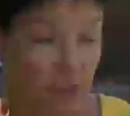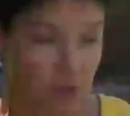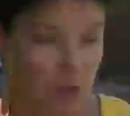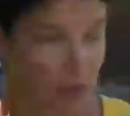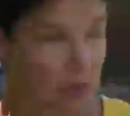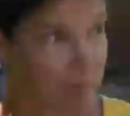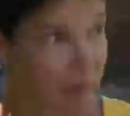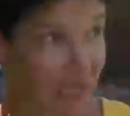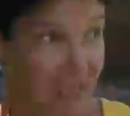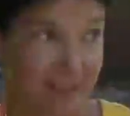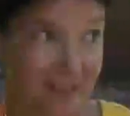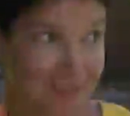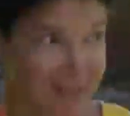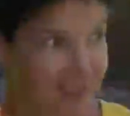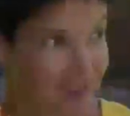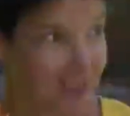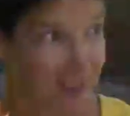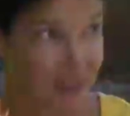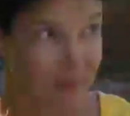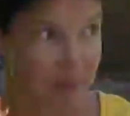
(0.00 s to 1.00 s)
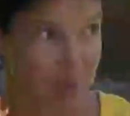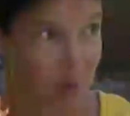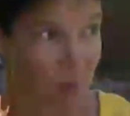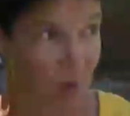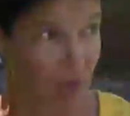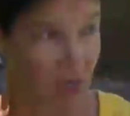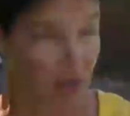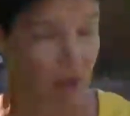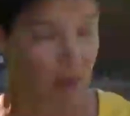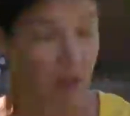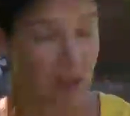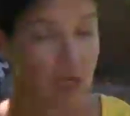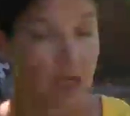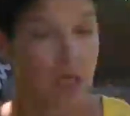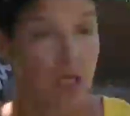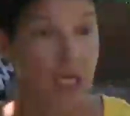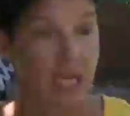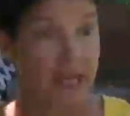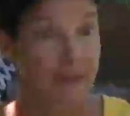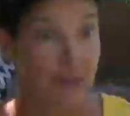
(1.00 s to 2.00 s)
It's good bonding time as well.
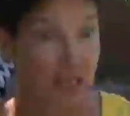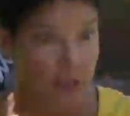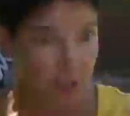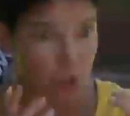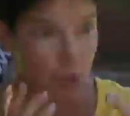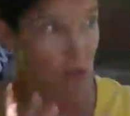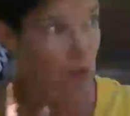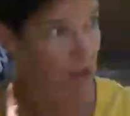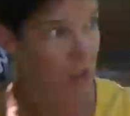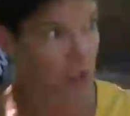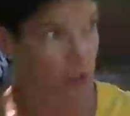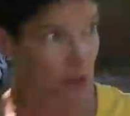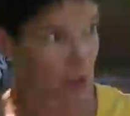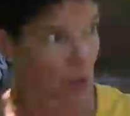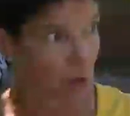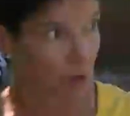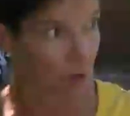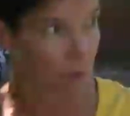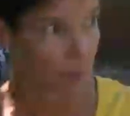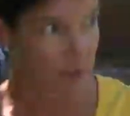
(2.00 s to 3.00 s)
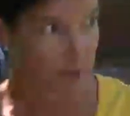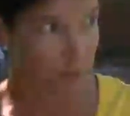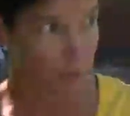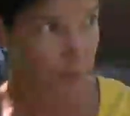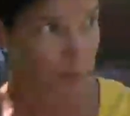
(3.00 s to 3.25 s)
And then you're going to know and